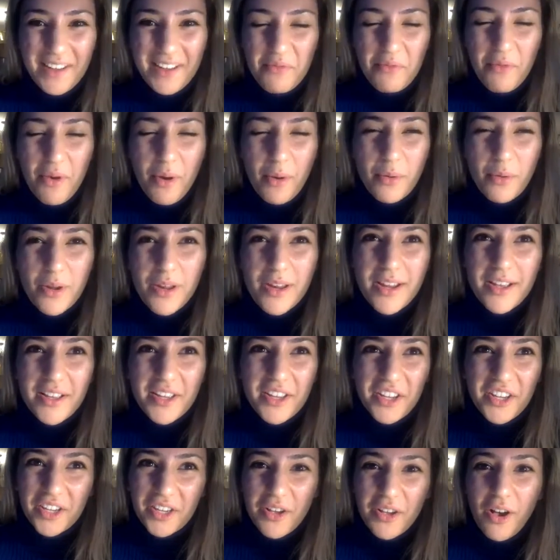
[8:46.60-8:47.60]
And what would a
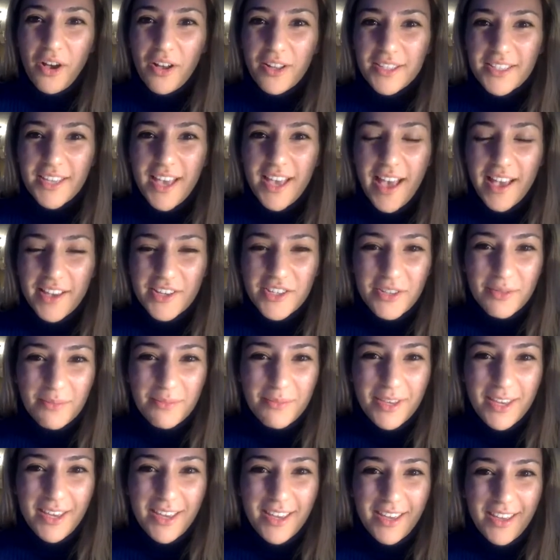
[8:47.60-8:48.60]
good call to action
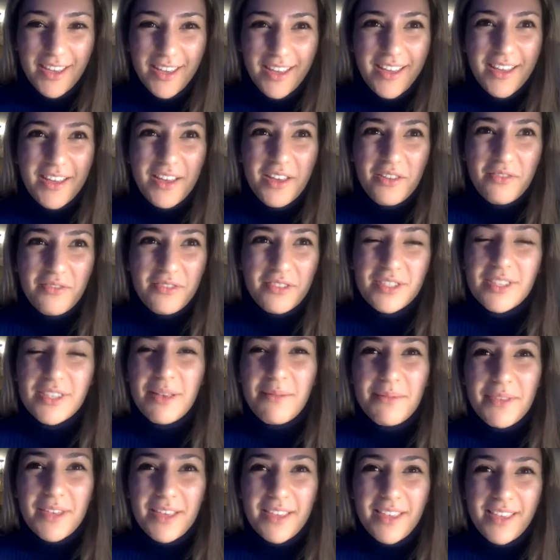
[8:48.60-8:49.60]
be for
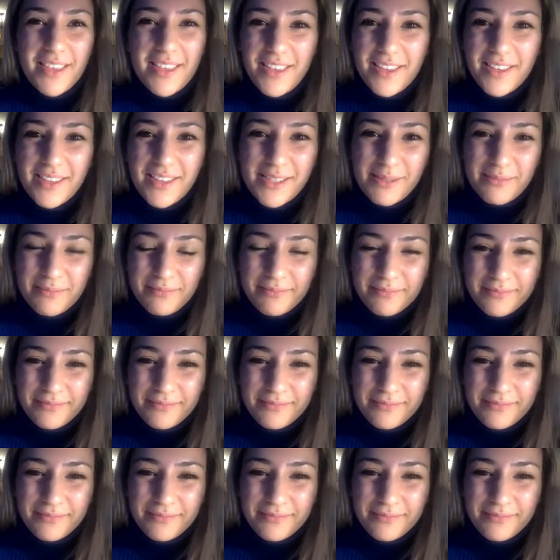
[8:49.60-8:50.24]
something like this?